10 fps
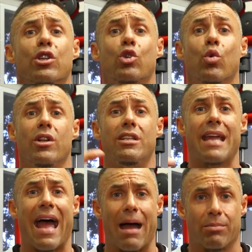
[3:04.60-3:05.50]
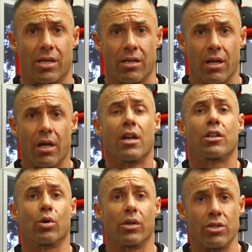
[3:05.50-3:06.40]
it to adapt
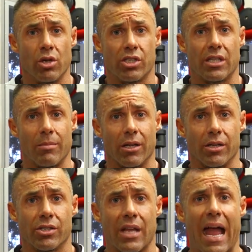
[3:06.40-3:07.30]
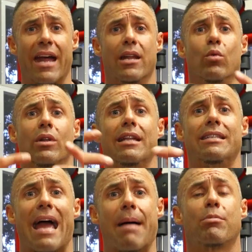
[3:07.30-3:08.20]
to a new stimulus. And it will
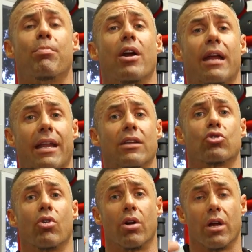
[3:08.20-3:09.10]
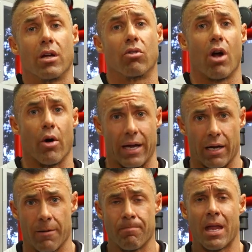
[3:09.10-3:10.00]
adapt by getting stronger and
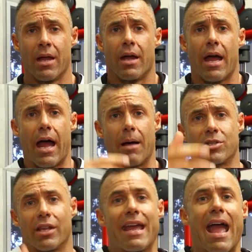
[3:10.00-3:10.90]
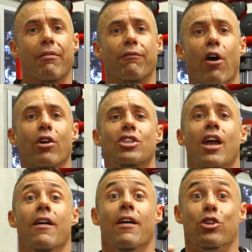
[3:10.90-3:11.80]
growing. So there you have it, folks.
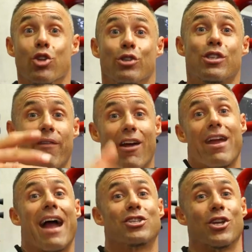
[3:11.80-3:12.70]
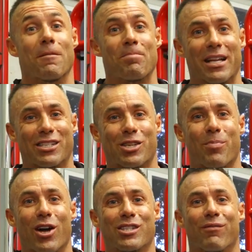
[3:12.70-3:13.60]
Use the variation. It's the
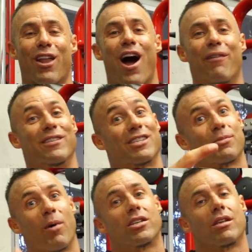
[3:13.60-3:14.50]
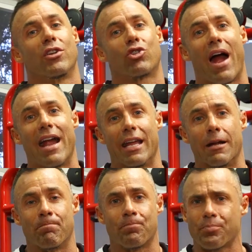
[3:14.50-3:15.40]
spice of life. It's the spice of your
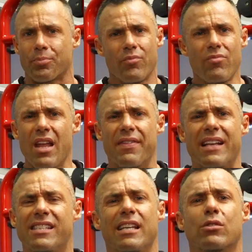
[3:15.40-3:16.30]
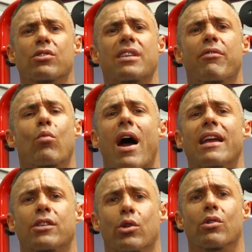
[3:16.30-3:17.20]
training. There's 6 or 7
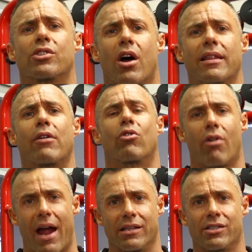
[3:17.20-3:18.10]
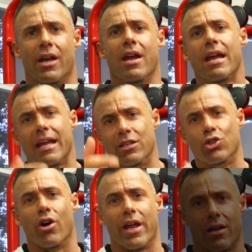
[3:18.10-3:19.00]
ways to do a side lateral raise. Enjoy.